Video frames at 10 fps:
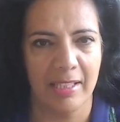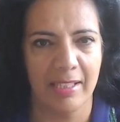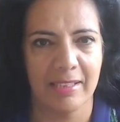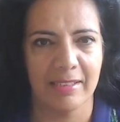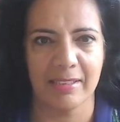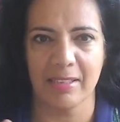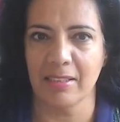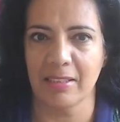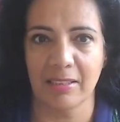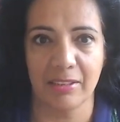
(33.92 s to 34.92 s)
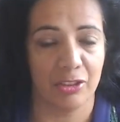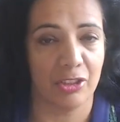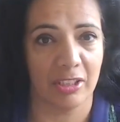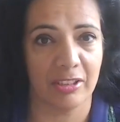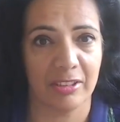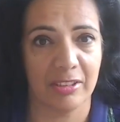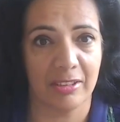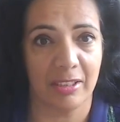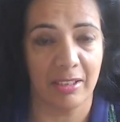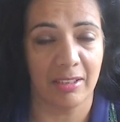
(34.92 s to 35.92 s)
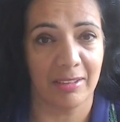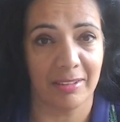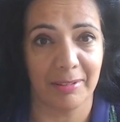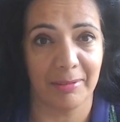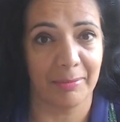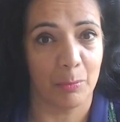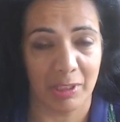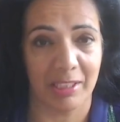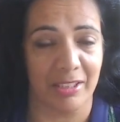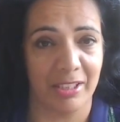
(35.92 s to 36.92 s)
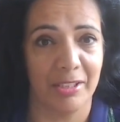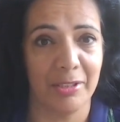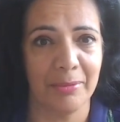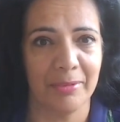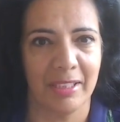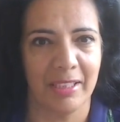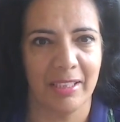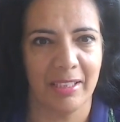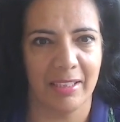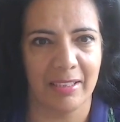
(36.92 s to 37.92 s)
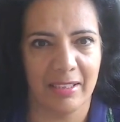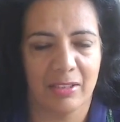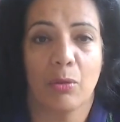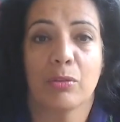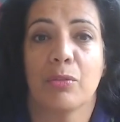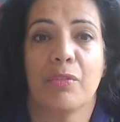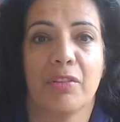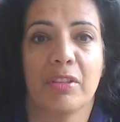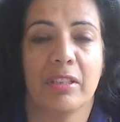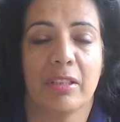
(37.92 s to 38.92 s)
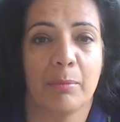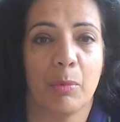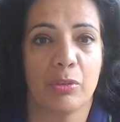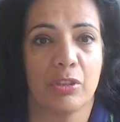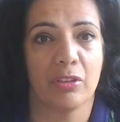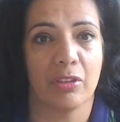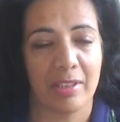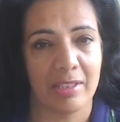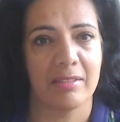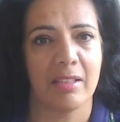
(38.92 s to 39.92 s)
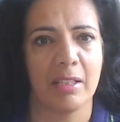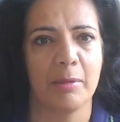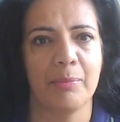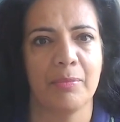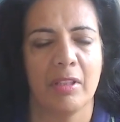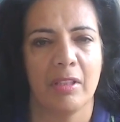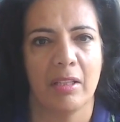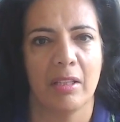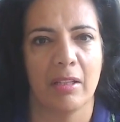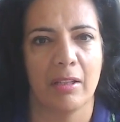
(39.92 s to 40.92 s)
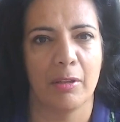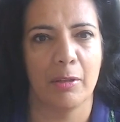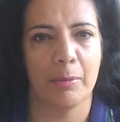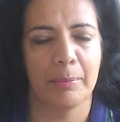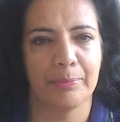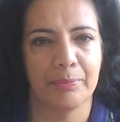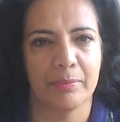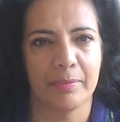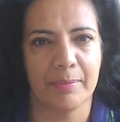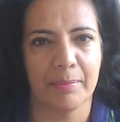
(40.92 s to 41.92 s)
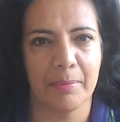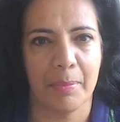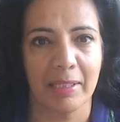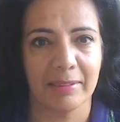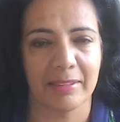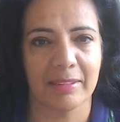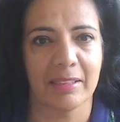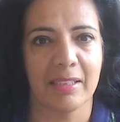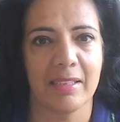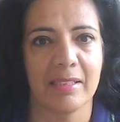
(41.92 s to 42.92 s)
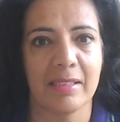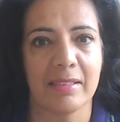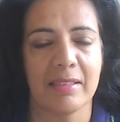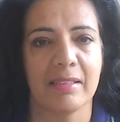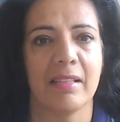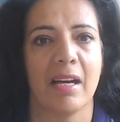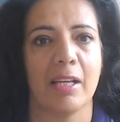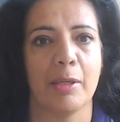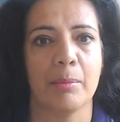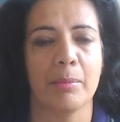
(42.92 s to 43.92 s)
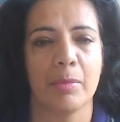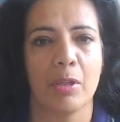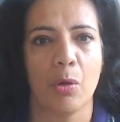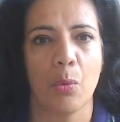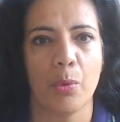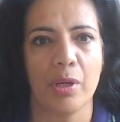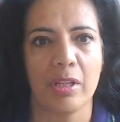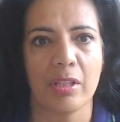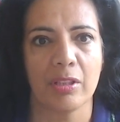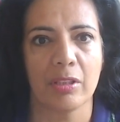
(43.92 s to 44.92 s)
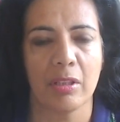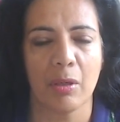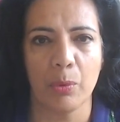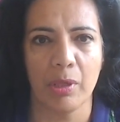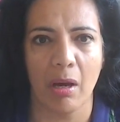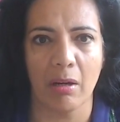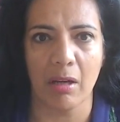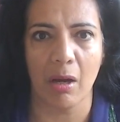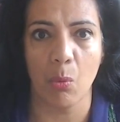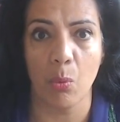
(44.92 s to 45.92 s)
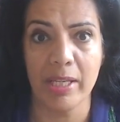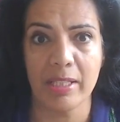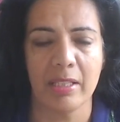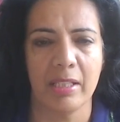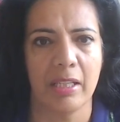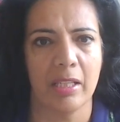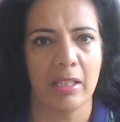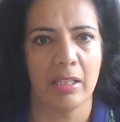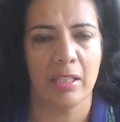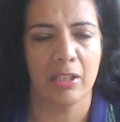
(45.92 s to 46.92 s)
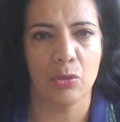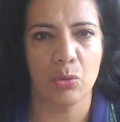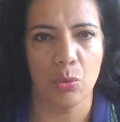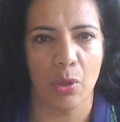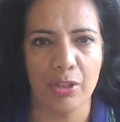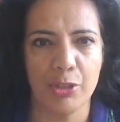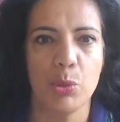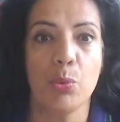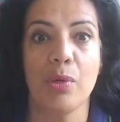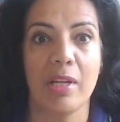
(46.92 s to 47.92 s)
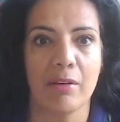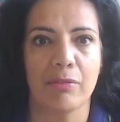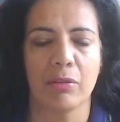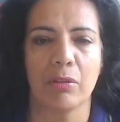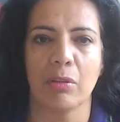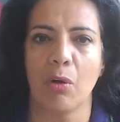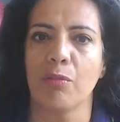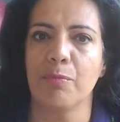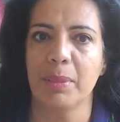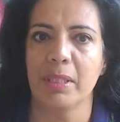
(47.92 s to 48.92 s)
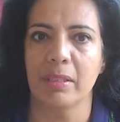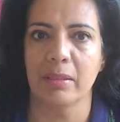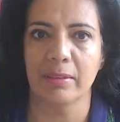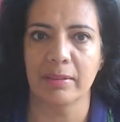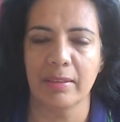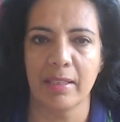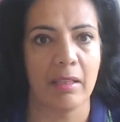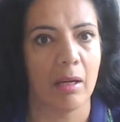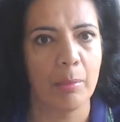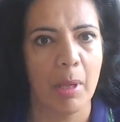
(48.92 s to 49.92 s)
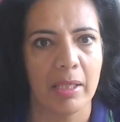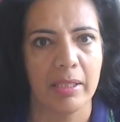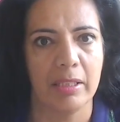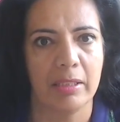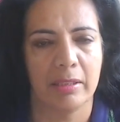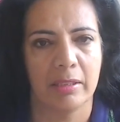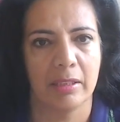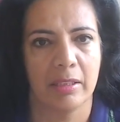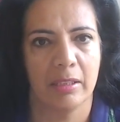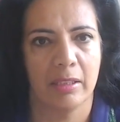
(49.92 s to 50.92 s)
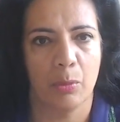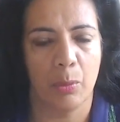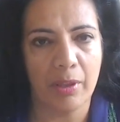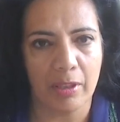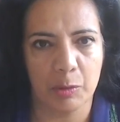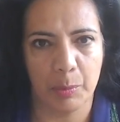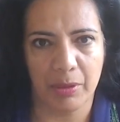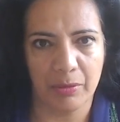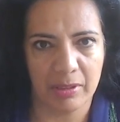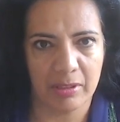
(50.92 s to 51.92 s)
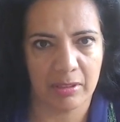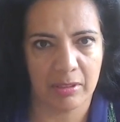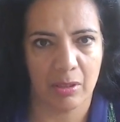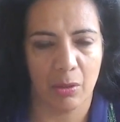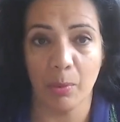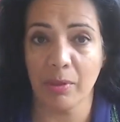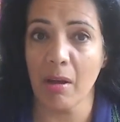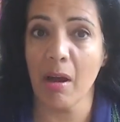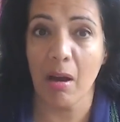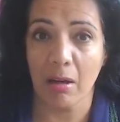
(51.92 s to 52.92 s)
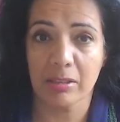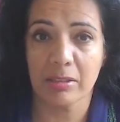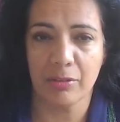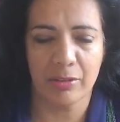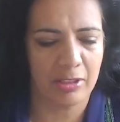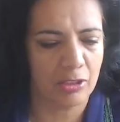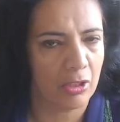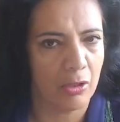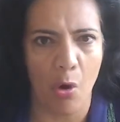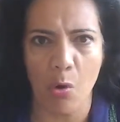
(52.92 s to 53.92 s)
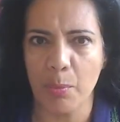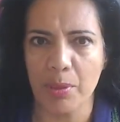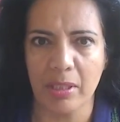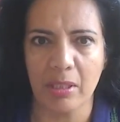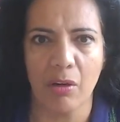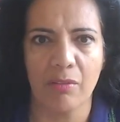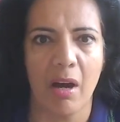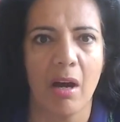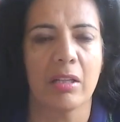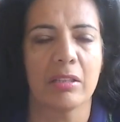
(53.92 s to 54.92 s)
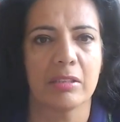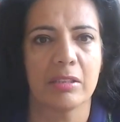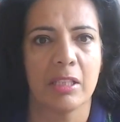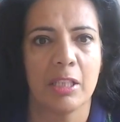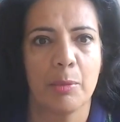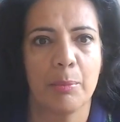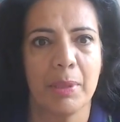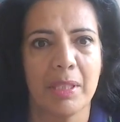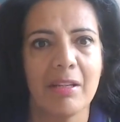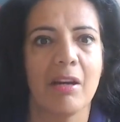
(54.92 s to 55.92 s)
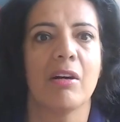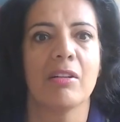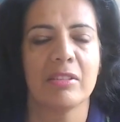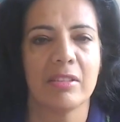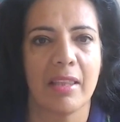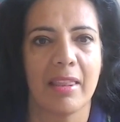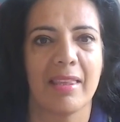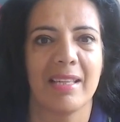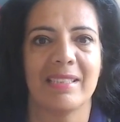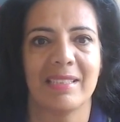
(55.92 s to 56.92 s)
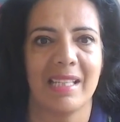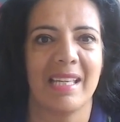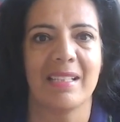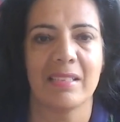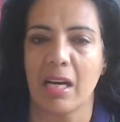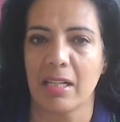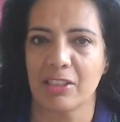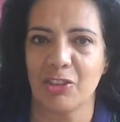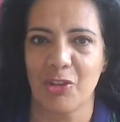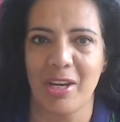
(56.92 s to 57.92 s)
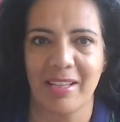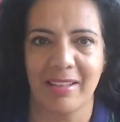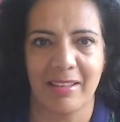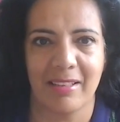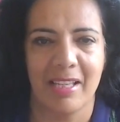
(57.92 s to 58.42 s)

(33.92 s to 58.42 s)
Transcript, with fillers: it's uh, just uh, will continue. It is also very emotional this time, um, but this is the time where we are awakening to a new level of being in our body, with our spirits, with our hearts. There is such an opening of hearts because this is our strength.